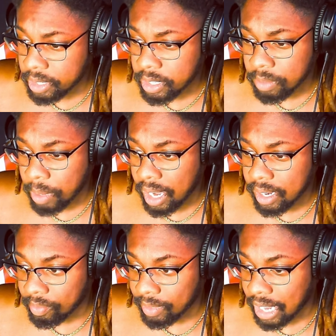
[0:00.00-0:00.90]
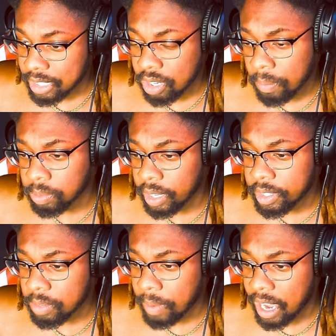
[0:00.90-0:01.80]
nearby
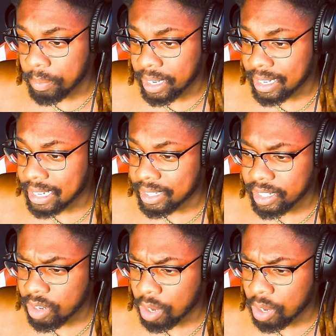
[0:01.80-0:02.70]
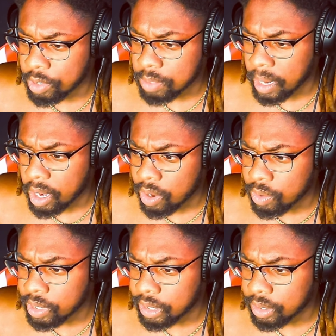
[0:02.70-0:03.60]
me and didn't know if it was my
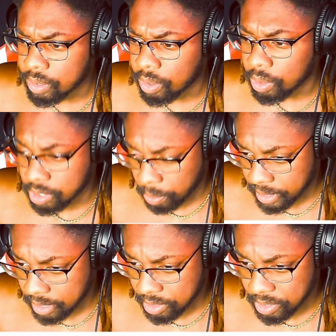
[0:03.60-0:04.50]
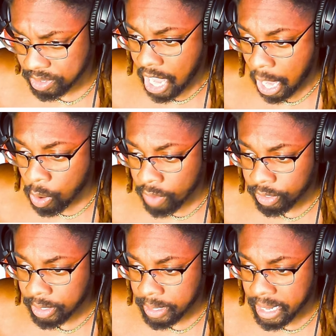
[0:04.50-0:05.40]
own or someone else's.
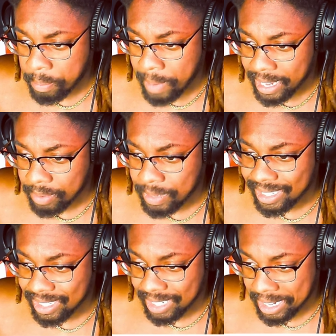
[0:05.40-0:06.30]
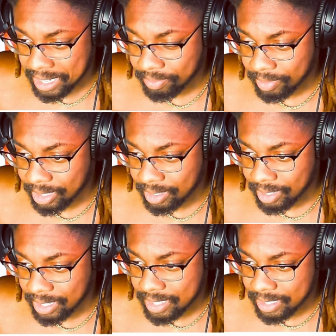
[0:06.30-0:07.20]
However, it makes me sick.
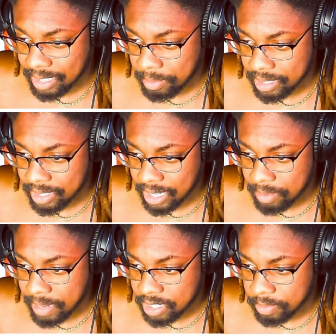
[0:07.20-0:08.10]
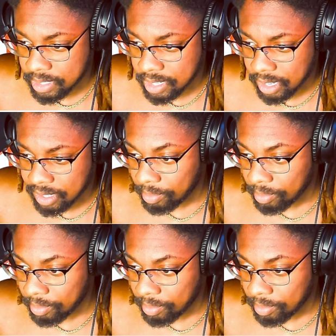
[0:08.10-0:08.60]
I think they meant to say it makes me sick.